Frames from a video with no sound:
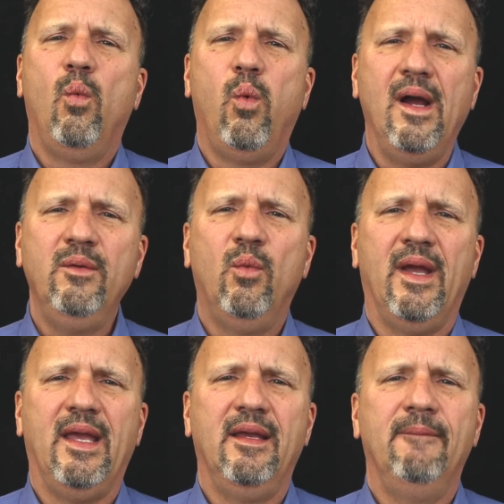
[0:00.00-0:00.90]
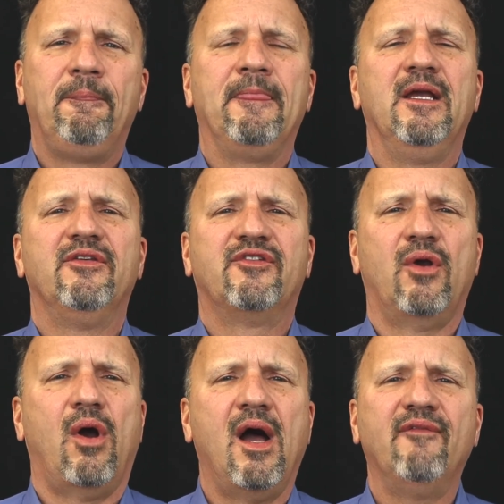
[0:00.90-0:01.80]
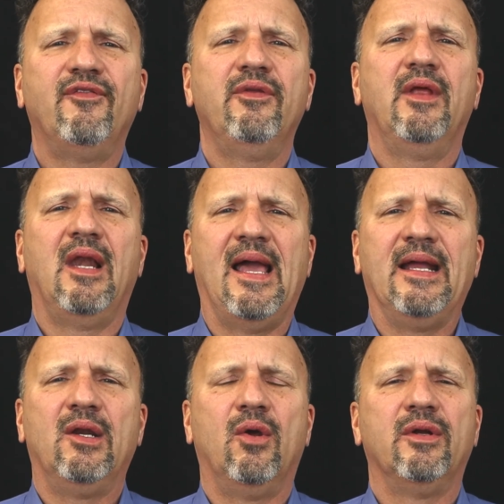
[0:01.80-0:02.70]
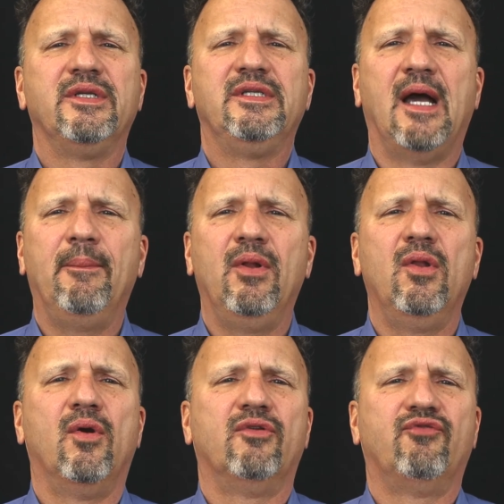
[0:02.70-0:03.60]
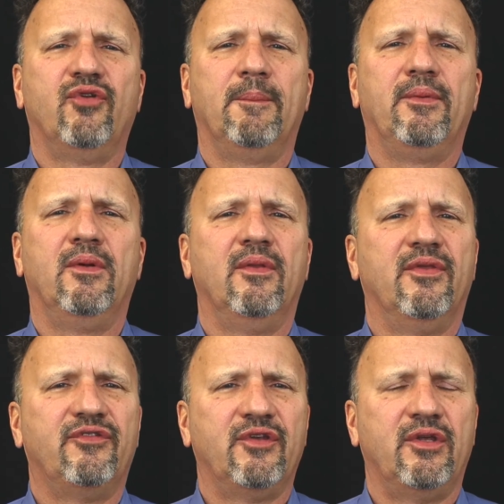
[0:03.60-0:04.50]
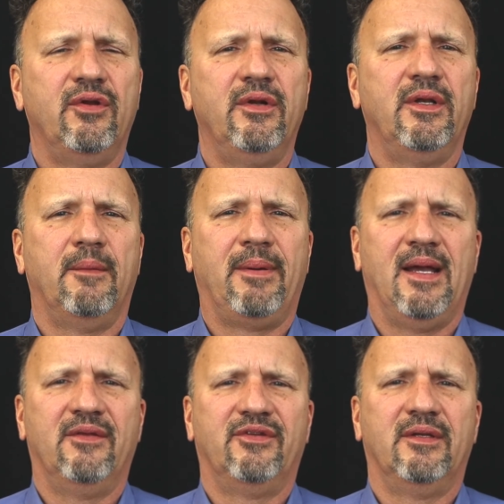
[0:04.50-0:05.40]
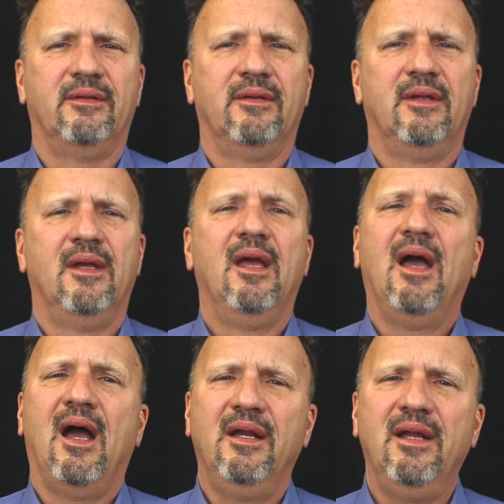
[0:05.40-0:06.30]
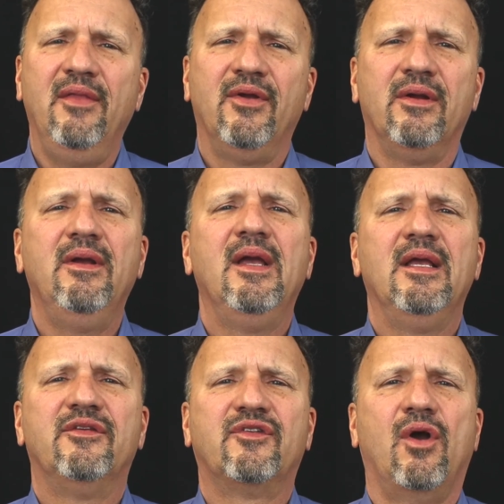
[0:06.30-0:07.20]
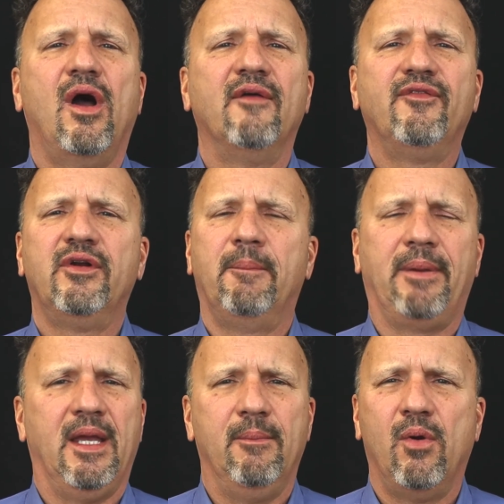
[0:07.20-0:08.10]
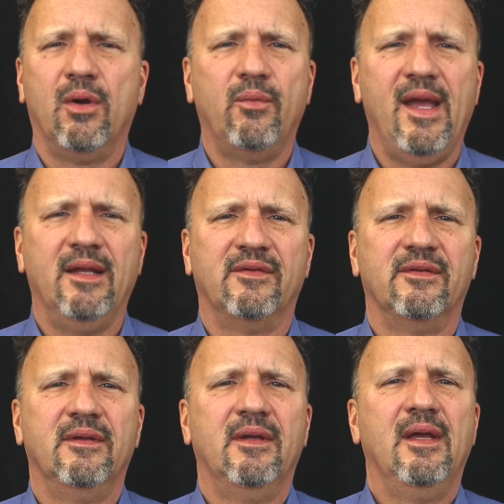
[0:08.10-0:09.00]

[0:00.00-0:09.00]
One way is to offer the landlord double or triple the security deposit. Another is to offer to pay more rent.